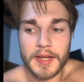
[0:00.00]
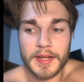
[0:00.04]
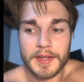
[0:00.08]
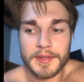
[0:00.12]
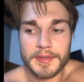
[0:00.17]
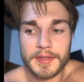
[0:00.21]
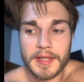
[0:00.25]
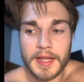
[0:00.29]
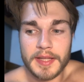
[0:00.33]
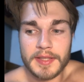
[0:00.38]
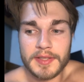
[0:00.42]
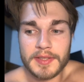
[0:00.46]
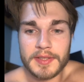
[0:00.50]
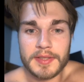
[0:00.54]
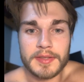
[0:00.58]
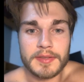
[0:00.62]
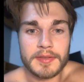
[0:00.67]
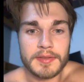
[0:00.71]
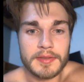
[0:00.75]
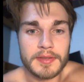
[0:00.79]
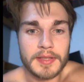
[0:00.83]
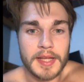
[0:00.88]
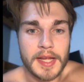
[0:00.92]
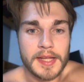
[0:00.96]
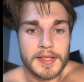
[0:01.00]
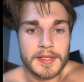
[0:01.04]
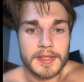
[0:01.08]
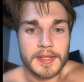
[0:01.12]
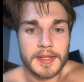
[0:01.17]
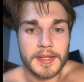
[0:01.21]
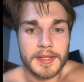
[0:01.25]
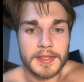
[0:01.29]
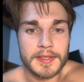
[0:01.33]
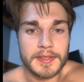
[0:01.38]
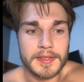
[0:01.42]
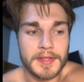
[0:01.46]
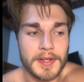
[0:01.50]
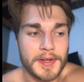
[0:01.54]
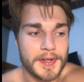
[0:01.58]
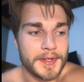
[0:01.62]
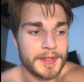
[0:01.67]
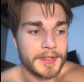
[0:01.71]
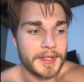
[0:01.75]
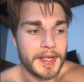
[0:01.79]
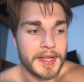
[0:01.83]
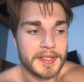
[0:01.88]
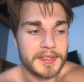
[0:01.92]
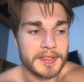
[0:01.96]
that's I guess the
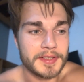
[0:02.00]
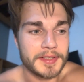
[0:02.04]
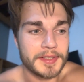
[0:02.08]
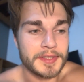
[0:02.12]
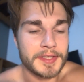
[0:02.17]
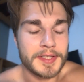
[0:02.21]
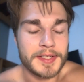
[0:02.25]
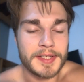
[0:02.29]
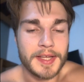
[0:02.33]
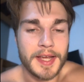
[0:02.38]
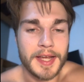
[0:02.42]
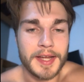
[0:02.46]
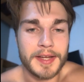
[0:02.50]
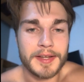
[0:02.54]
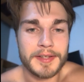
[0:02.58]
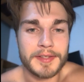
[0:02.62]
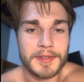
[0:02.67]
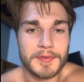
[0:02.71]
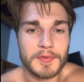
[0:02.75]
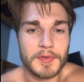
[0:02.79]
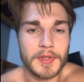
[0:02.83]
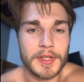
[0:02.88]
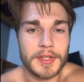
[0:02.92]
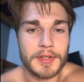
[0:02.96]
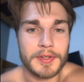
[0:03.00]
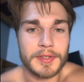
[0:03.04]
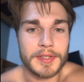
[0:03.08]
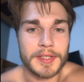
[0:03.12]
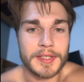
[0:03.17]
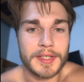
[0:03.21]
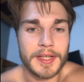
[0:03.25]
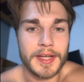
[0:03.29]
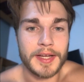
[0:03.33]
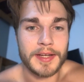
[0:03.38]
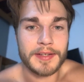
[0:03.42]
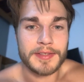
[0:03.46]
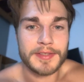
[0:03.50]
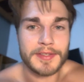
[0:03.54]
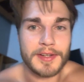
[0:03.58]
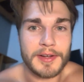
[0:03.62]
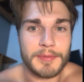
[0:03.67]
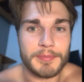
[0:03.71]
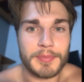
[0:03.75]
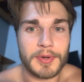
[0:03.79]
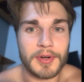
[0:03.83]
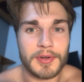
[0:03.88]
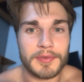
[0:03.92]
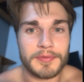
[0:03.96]
lesson of the day, the video of the day. It's
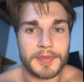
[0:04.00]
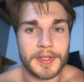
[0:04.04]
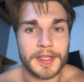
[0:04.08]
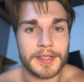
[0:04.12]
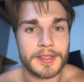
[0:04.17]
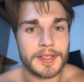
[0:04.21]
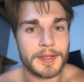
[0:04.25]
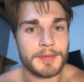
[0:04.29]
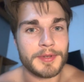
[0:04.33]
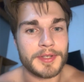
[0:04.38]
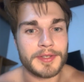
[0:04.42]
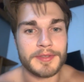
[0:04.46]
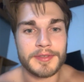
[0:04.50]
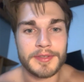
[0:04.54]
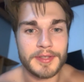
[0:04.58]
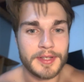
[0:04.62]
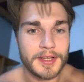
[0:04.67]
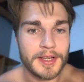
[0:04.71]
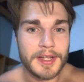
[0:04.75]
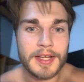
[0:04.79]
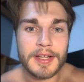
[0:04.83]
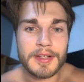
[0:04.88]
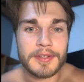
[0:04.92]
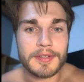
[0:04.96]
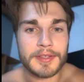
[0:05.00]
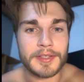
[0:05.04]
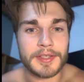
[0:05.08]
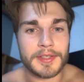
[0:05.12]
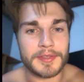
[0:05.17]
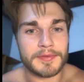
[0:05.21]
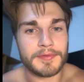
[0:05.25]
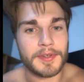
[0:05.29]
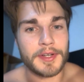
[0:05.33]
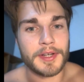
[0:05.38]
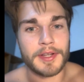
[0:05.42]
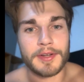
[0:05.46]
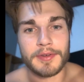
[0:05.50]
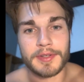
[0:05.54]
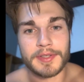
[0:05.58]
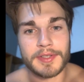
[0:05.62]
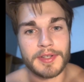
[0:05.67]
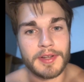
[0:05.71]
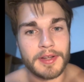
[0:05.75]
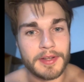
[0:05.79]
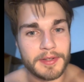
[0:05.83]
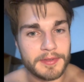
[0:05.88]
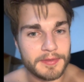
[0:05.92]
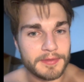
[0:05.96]
not perfect. I mean, look at this video. It's
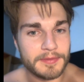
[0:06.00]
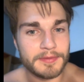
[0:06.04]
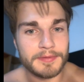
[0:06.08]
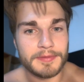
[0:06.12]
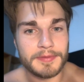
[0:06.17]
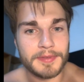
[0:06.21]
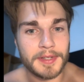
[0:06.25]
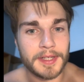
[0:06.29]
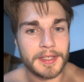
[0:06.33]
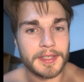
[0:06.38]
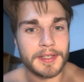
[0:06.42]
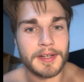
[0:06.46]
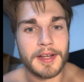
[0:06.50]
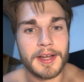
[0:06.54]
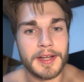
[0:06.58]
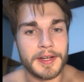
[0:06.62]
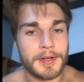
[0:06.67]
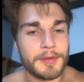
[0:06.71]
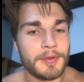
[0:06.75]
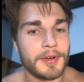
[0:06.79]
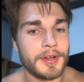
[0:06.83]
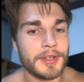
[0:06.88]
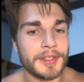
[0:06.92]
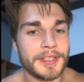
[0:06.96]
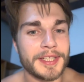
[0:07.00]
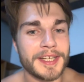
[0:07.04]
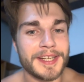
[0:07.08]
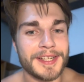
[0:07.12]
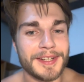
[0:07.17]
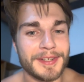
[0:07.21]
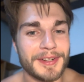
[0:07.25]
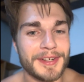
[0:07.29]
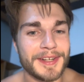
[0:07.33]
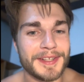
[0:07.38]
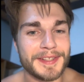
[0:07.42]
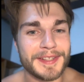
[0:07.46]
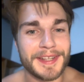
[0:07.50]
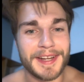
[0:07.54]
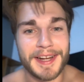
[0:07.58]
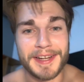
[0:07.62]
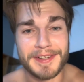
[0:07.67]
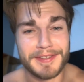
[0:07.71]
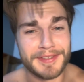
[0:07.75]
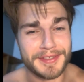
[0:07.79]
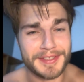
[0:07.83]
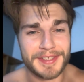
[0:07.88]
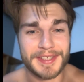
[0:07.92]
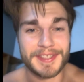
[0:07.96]
not fucking high quality or anything. I
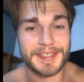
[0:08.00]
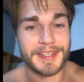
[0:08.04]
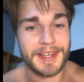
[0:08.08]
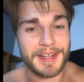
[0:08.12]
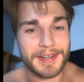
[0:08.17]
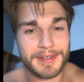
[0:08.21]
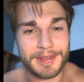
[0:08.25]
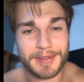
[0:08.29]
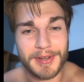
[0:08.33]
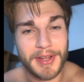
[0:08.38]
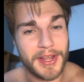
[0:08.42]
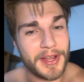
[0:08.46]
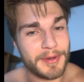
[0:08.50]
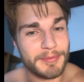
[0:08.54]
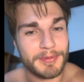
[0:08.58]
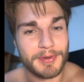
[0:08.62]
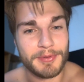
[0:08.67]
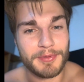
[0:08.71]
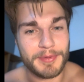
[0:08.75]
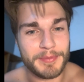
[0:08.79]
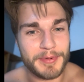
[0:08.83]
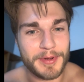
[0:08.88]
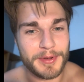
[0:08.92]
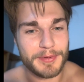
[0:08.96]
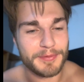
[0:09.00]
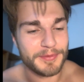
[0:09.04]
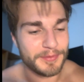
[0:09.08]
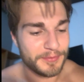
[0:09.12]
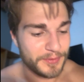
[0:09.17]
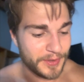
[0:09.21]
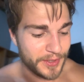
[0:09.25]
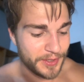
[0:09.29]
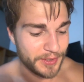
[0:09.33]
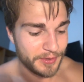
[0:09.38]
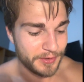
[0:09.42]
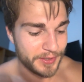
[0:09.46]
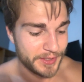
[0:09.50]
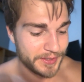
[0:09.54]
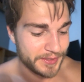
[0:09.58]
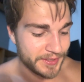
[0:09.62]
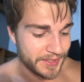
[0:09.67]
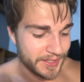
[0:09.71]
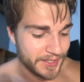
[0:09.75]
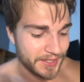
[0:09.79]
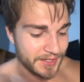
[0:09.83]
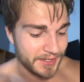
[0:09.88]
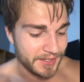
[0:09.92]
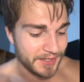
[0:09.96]
just decided, hey, I'm gonna whip out a video
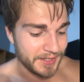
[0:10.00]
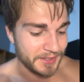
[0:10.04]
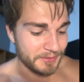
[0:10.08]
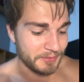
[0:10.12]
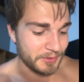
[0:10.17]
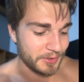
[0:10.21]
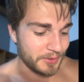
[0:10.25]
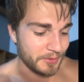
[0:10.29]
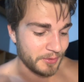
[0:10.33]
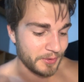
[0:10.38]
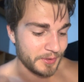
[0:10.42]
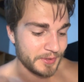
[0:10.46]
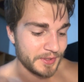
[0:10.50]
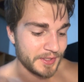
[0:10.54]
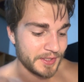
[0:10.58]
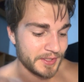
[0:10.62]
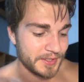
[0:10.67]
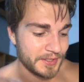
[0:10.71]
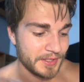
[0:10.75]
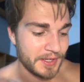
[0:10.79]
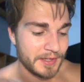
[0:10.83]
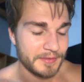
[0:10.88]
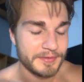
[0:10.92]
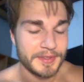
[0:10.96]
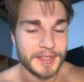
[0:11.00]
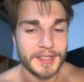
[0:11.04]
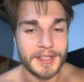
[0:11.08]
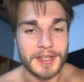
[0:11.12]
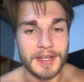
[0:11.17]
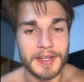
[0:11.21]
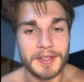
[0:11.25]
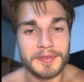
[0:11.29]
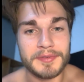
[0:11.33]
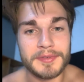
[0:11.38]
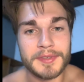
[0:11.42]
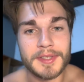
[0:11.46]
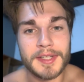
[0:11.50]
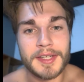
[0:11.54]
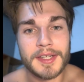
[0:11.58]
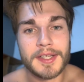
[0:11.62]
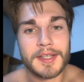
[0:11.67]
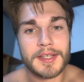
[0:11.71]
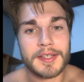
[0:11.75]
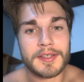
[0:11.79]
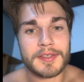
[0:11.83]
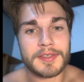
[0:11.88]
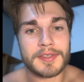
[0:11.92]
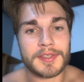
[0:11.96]
and record this off the cuff.
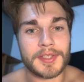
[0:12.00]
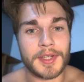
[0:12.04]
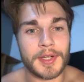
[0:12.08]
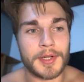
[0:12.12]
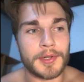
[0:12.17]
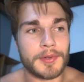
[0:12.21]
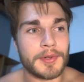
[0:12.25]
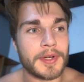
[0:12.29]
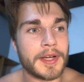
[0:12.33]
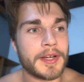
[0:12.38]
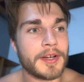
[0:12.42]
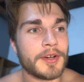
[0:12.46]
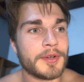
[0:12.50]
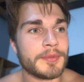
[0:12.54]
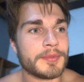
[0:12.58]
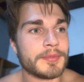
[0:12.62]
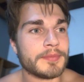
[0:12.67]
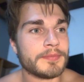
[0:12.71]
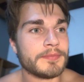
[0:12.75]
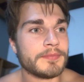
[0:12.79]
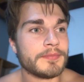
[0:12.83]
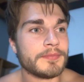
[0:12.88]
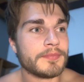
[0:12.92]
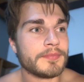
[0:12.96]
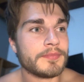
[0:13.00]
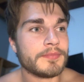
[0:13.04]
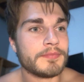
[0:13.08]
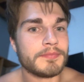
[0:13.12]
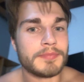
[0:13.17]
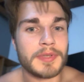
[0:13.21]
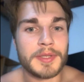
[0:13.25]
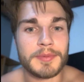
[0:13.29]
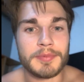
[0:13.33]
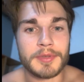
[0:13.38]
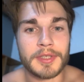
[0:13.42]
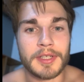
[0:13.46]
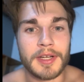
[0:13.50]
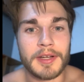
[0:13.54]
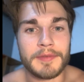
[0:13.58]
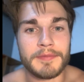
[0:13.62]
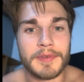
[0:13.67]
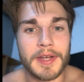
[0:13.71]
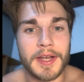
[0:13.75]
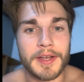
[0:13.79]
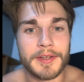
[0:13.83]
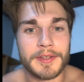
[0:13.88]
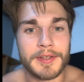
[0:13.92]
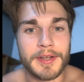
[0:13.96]
So I hope people got
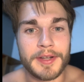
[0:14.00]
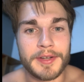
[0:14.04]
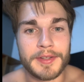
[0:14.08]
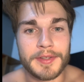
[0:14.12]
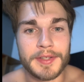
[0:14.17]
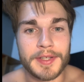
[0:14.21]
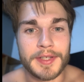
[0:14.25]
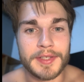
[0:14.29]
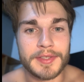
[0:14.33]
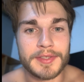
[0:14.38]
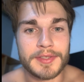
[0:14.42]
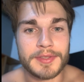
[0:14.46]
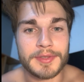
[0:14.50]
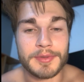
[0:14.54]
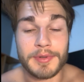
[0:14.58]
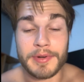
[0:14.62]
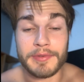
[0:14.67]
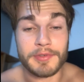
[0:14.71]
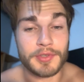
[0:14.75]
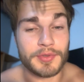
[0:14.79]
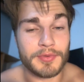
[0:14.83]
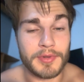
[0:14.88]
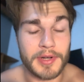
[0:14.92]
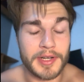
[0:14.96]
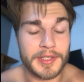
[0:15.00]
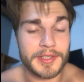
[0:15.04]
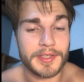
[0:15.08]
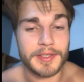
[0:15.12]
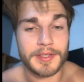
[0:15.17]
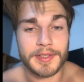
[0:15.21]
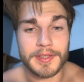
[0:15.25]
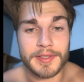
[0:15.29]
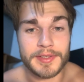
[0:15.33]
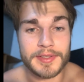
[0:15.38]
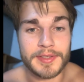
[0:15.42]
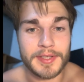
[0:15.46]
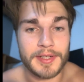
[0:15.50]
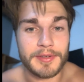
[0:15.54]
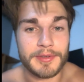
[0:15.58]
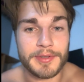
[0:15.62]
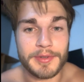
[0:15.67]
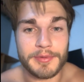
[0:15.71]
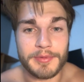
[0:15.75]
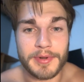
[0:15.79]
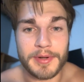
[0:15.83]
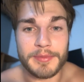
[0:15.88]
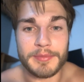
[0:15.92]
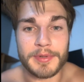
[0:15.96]
value out of this. Whoever's watching this, I don't know
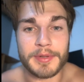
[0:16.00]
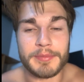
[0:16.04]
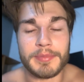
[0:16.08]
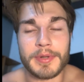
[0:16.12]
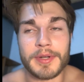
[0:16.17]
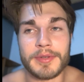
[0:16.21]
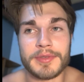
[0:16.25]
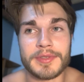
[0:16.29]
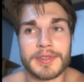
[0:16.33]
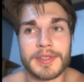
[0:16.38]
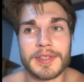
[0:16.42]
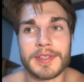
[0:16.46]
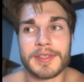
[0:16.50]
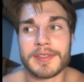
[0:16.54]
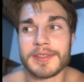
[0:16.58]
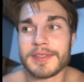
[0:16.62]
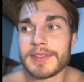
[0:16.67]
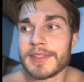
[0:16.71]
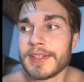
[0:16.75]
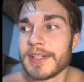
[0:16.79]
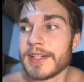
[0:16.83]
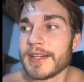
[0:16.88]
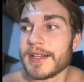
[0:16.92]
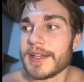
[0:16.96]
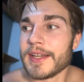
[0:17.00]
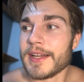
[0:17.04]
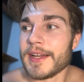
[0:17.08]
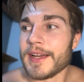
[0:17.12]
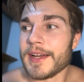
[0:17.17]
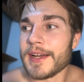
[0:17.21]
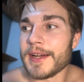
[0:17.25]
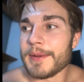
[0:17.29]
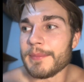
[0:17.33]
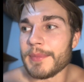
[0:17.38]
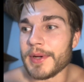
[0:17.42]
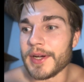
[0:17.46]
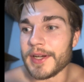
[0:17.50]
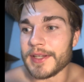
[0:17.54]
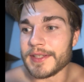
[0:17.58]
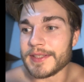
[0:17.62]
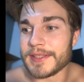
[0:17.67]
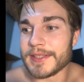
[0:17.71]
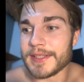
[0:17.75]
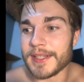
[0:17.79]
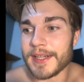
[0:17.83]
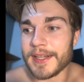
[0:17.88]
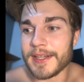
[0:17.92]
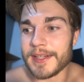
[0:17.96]
where I'm gonna post this,
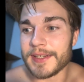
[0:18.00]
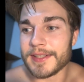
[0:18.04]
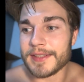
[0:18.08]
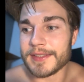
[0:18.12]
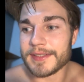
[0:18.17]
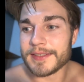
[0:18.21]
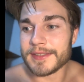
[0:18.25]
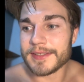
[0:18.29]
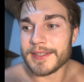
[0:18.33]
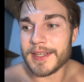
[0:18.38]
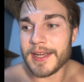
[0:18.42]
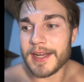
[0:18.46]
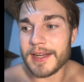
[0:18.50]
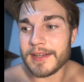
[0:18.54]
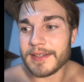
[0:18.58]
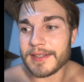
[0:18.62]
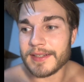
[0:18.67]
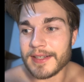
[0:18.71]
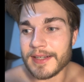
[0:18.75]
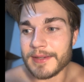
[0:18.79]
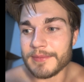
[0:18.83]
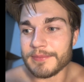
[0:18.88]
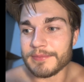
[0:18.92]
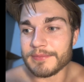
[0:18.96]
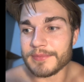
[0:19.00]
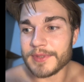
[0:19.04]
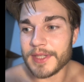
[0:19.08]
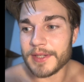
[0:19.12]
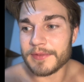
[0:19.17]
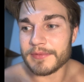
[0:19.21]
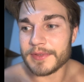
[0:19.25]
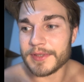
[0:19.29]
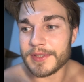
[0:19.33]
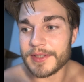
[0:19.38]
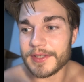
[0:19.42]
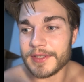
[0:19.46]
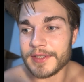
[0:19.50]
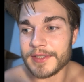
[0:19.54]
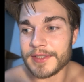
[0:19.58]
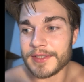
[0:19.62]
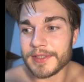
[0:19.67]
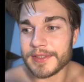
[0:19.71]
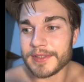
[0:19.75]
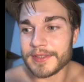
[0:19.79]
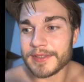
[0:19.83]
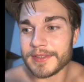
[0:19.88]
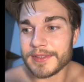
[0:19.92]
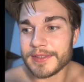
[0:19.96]
but yeah, I'm definitely
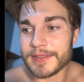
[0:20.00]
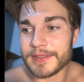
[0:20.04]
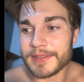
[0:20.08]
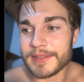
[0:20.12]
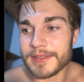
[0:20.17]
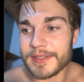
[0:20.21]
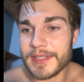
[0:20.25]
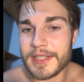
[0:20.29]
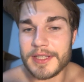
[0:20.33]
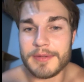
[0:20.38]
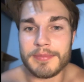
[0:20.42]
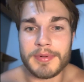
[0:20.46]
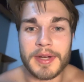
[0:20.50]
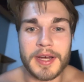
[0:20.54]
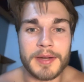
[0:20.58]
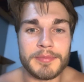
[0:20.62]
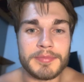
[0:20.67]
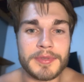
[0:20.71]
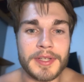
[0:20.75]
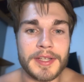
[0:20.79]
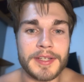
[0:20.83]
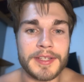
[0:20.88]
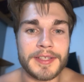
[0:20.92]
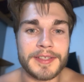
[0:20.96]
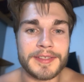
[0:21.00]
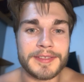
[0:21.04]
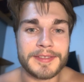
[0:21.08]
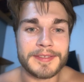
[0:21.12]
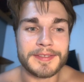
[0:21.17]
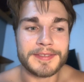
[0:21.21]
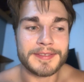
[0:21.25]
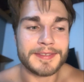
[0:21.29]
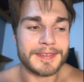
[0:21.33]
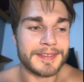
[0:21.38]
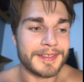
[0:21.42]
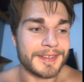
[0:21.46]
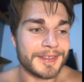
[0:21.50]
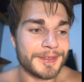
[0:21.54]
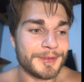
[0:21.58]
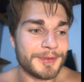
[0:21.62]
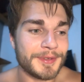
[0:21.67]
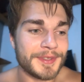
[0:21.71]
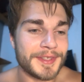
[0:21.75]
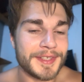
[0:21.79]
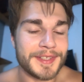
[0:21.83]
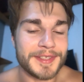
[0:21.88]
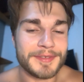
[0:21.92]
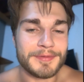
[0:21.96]
gonna keep updating
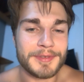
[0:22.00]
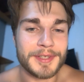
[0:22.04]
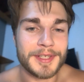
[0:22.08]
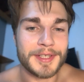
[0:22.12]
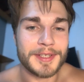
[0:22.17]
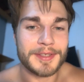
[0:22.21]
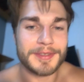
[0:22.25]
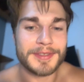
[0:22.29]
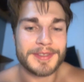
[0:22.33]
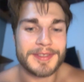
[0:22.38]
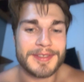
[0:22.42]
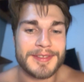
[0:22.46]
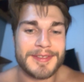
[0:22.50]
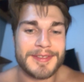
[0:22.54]
with these videos.